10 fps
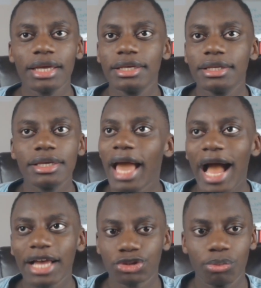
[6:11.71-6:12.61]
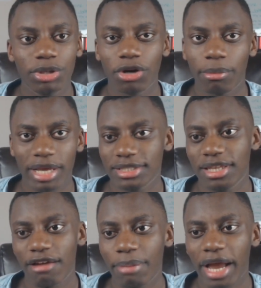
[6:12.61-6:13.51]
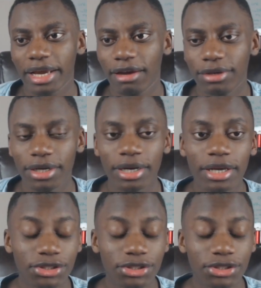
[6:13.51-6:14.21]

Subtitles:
He has to be our best left back ever.